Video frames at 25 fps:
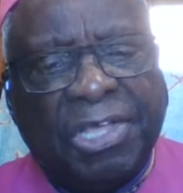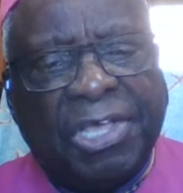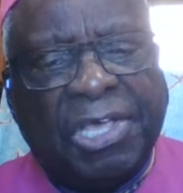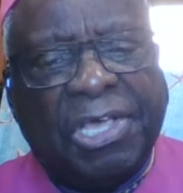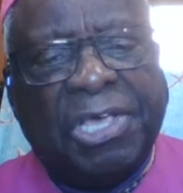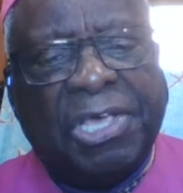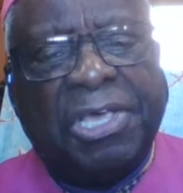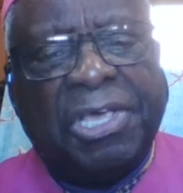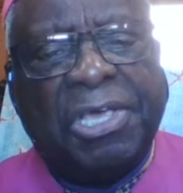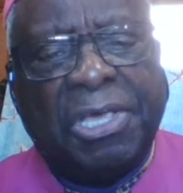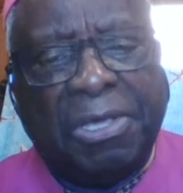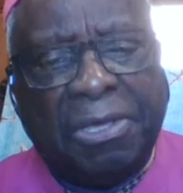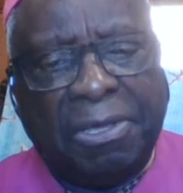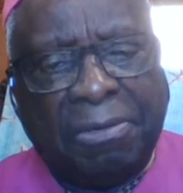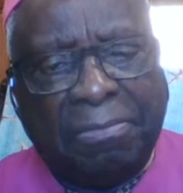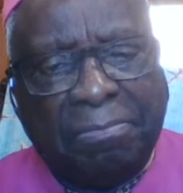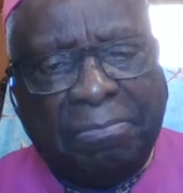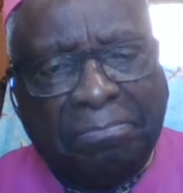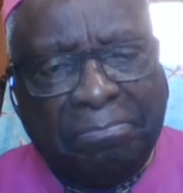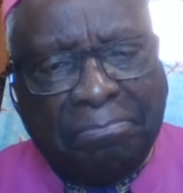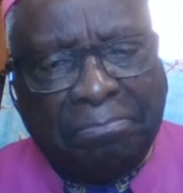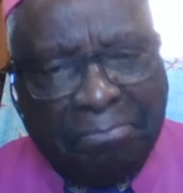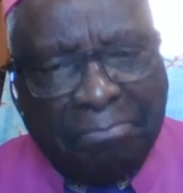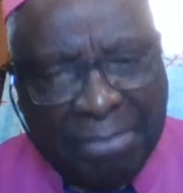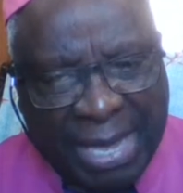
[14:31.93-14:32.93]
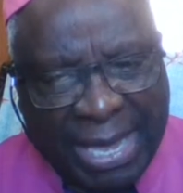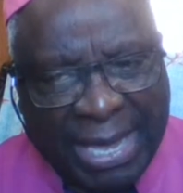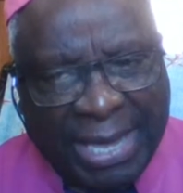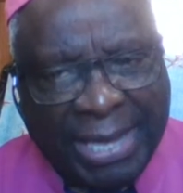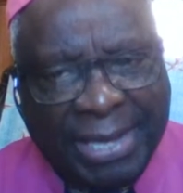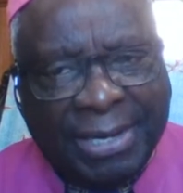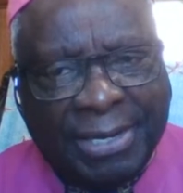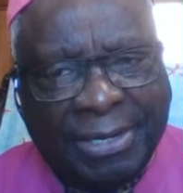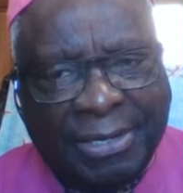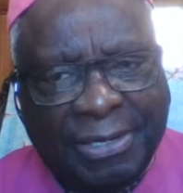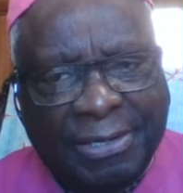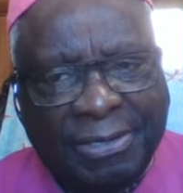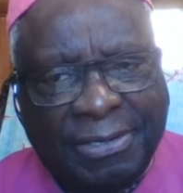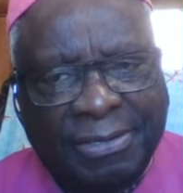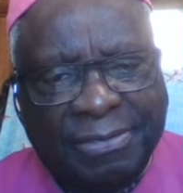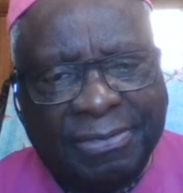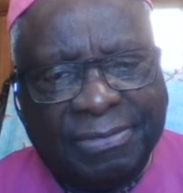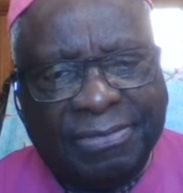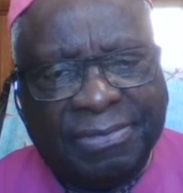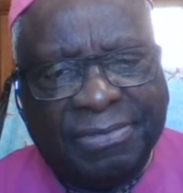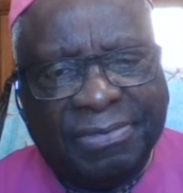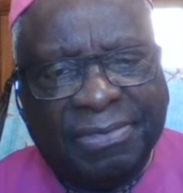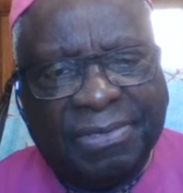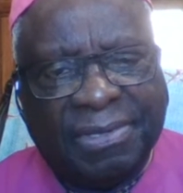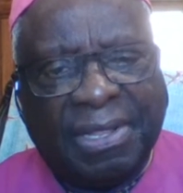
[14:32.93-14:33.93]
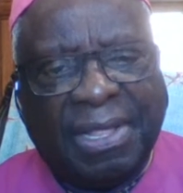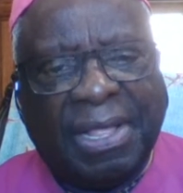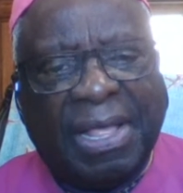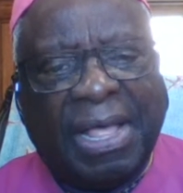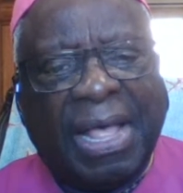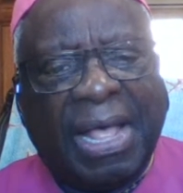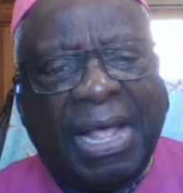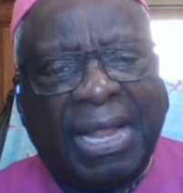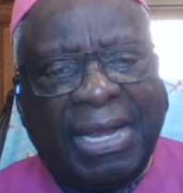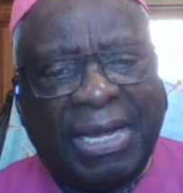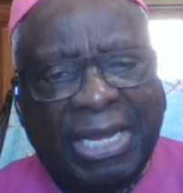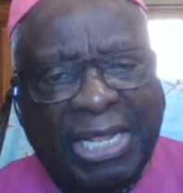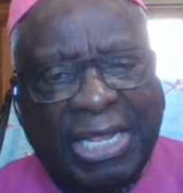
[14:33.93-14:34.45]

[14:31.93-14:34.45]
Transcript: Amen and